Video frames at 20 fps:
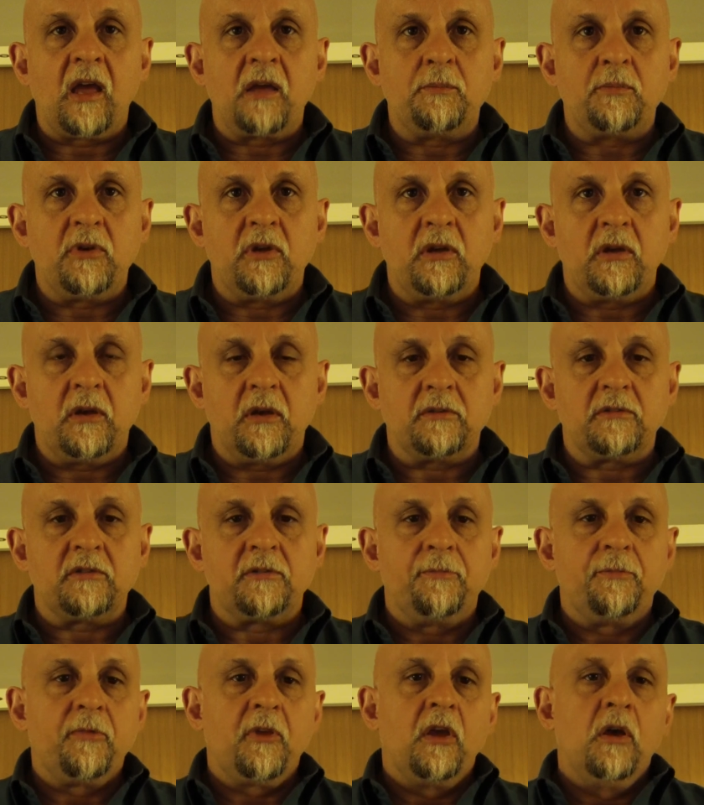I P
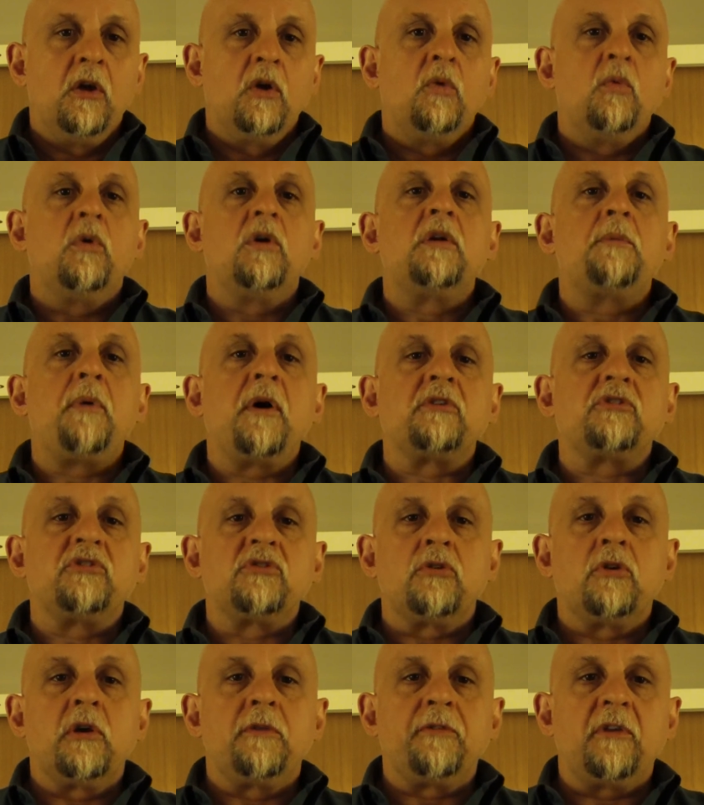is. What about
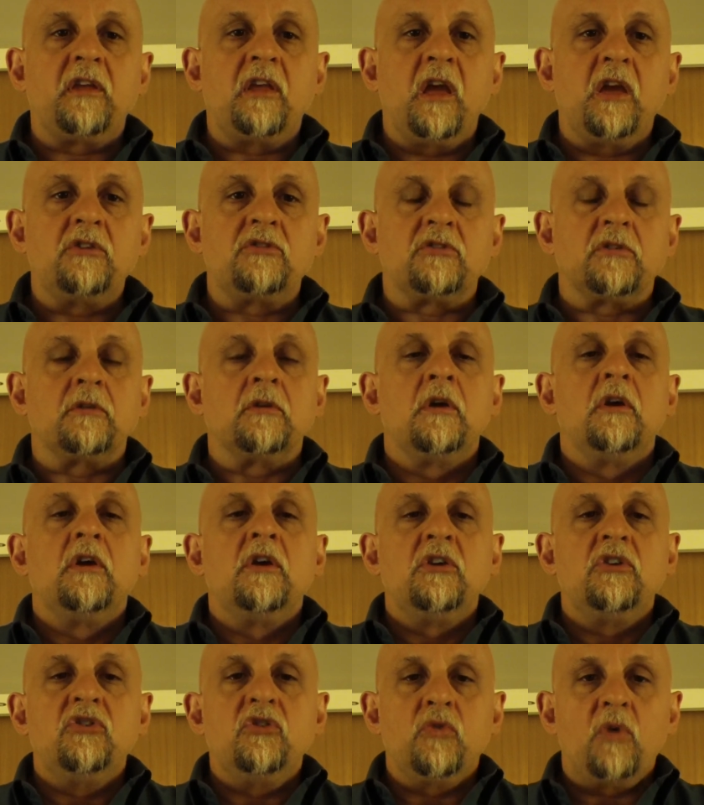certification?
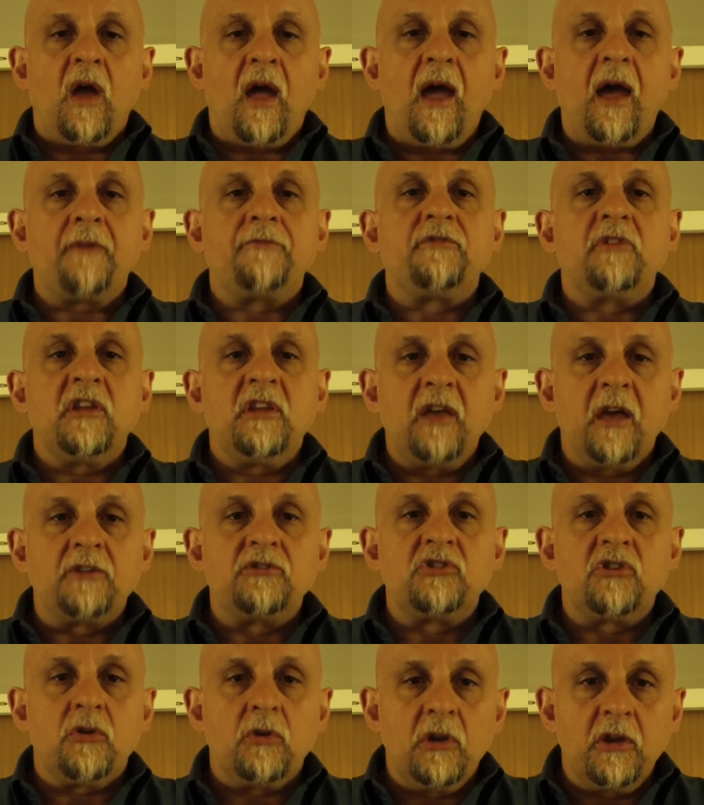You have to
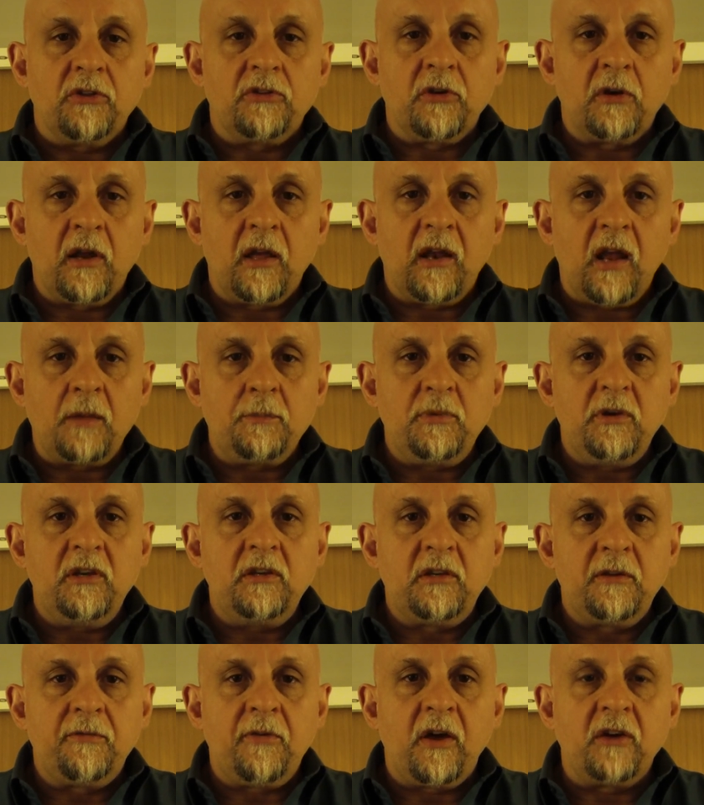get your Ethernet I
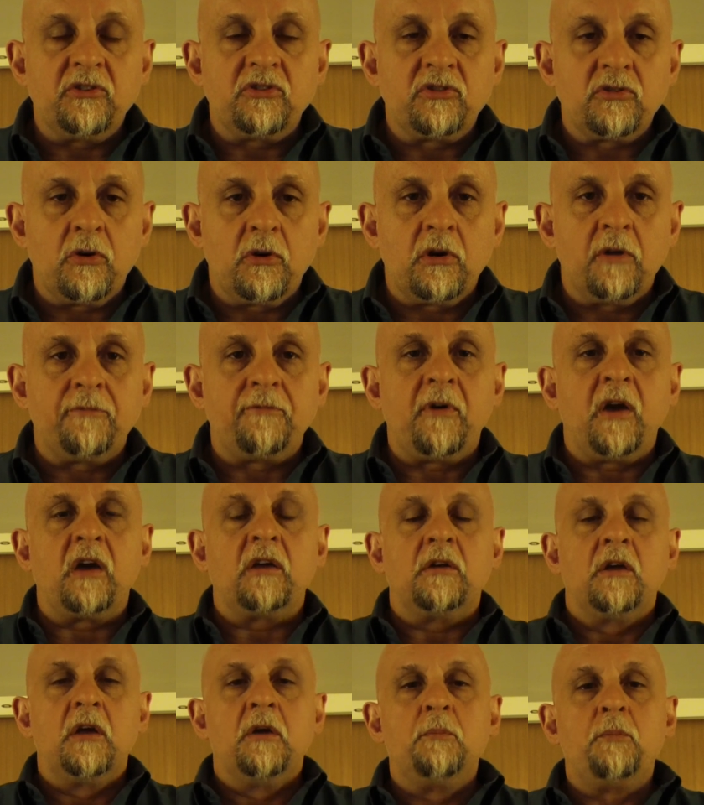P device
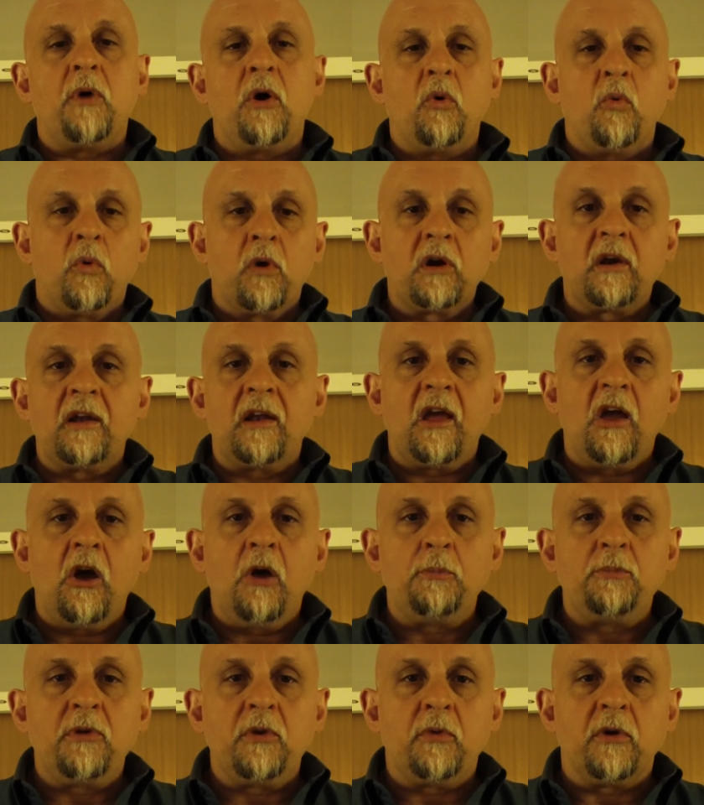certified, but we're going to
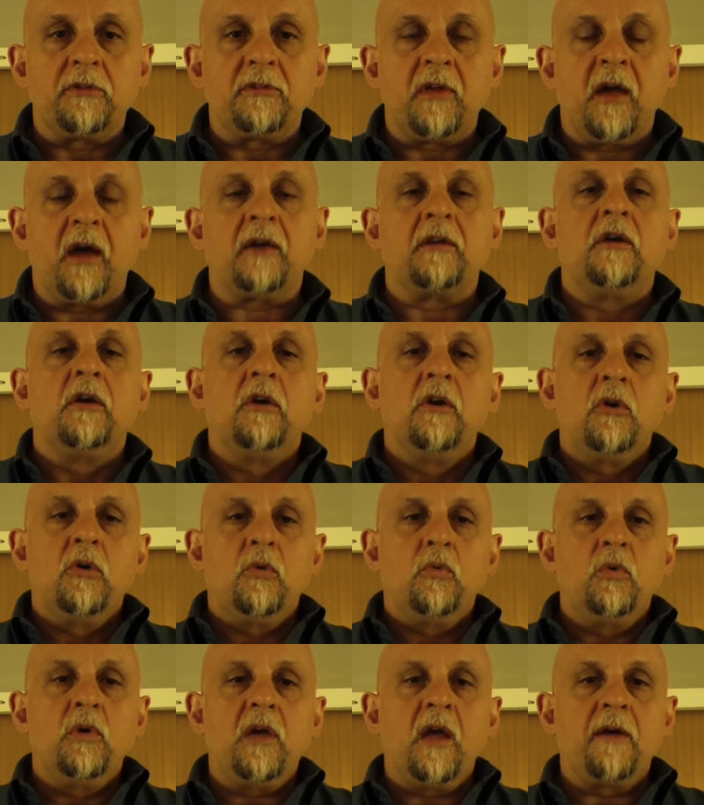help you with that.
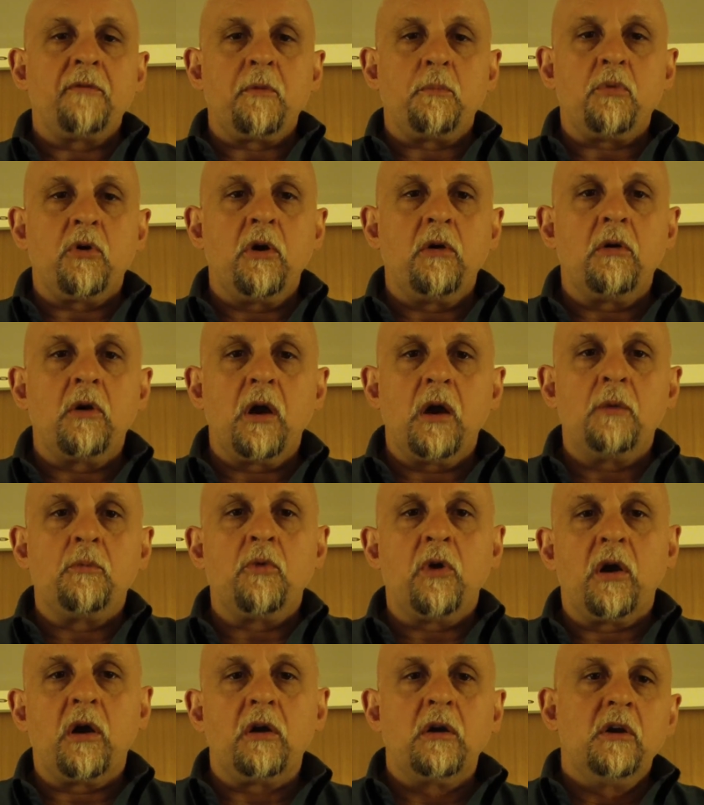We have a program
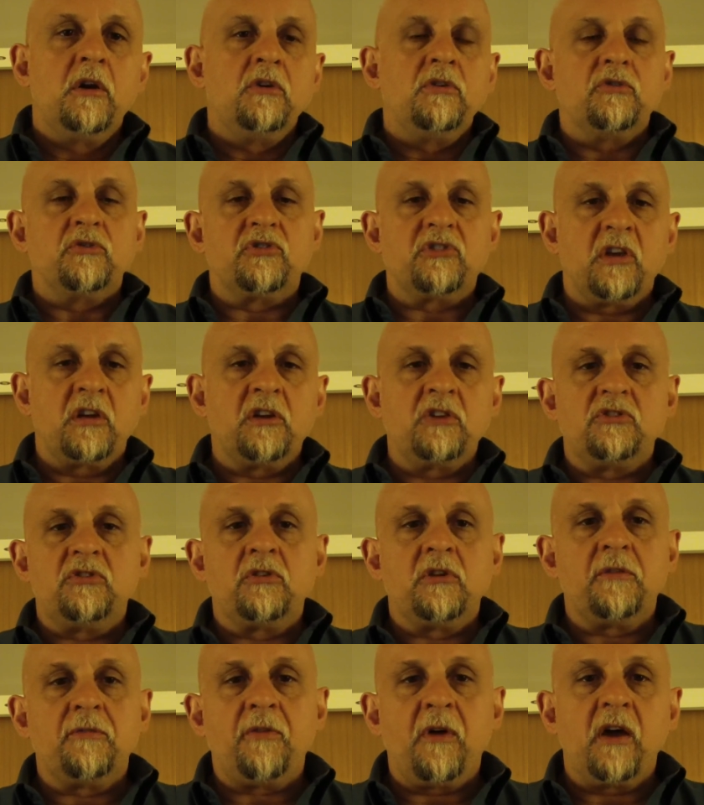where you send us
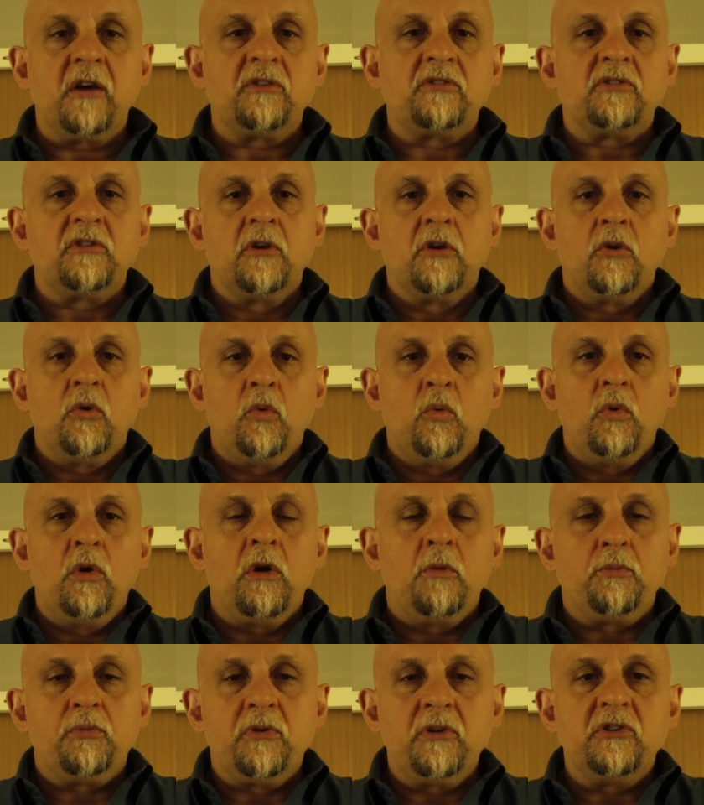your device,
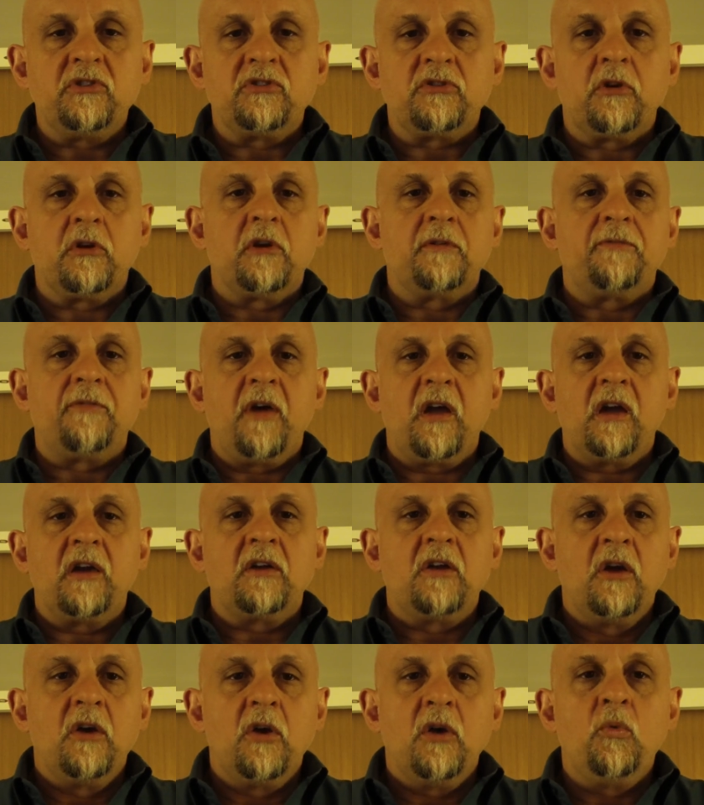we'll pre-certify
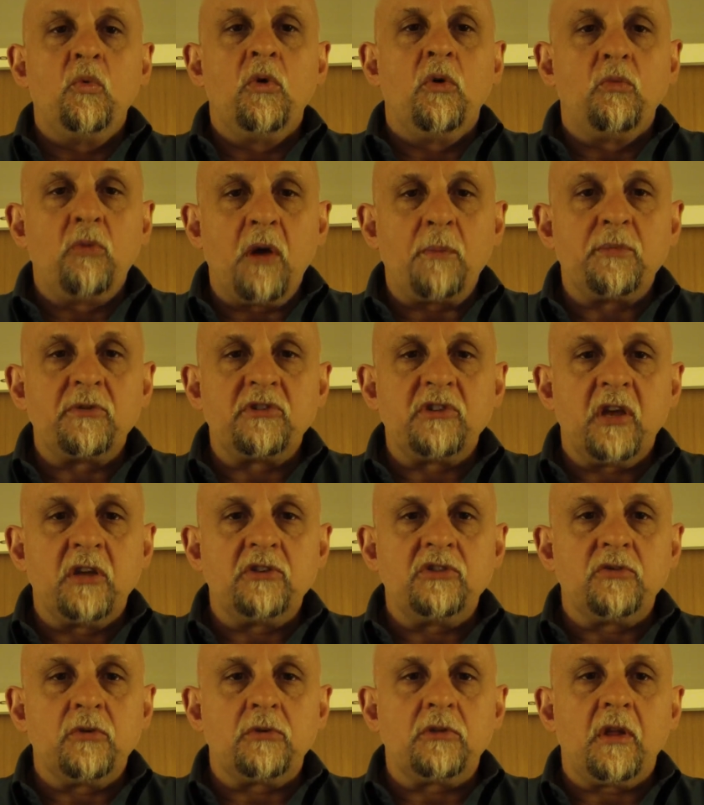it, we'll
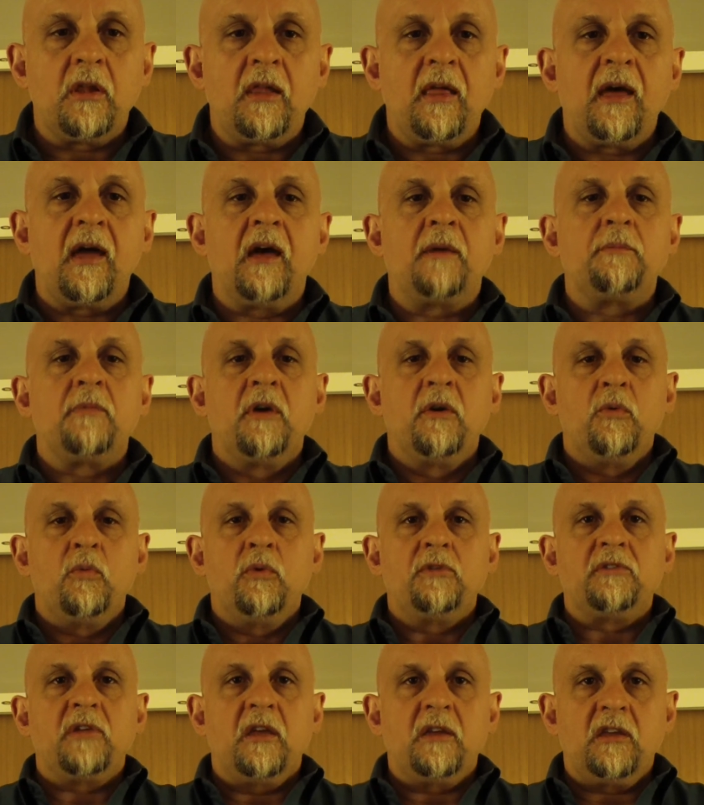represent you at the lab,
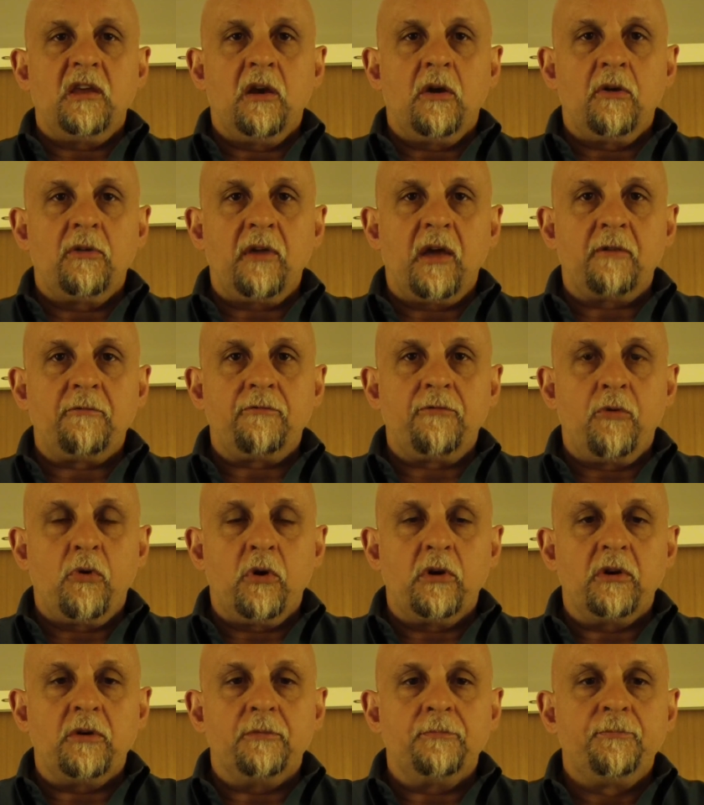we'll take care of that
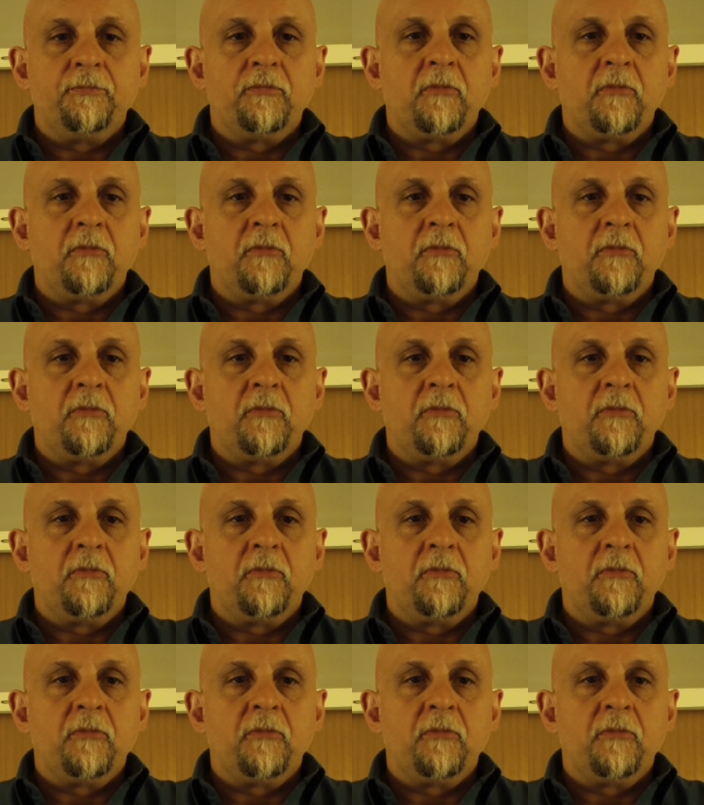for you.